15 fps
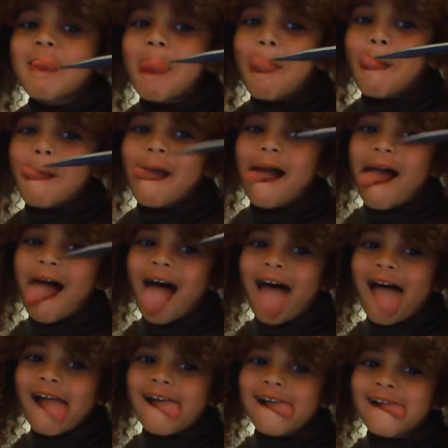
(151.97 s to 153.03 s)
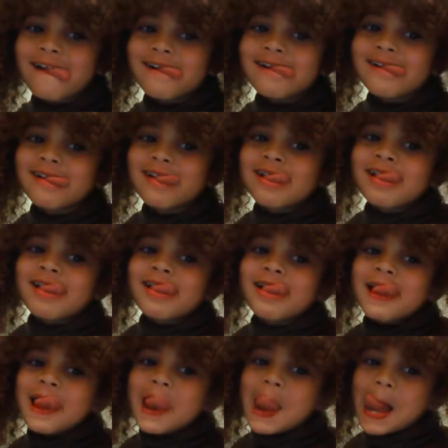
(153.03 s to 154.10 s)
See? So
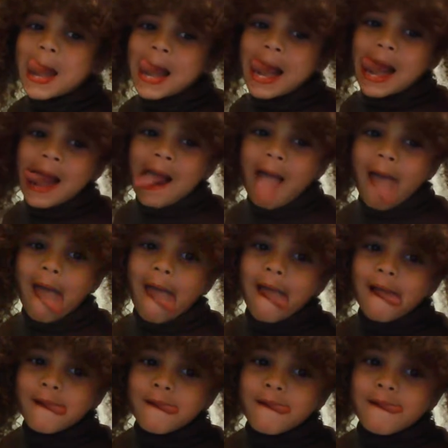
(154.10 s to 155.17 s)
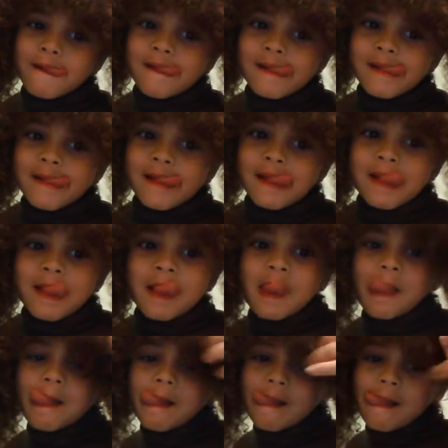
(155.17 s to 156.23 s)
obviously I don't feed this child. He needs
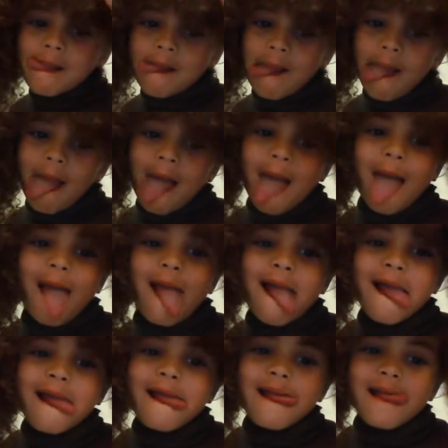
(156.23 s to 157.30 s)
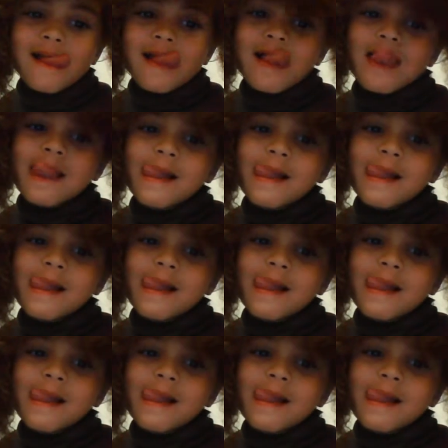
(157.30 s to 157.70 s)
to eat his combs.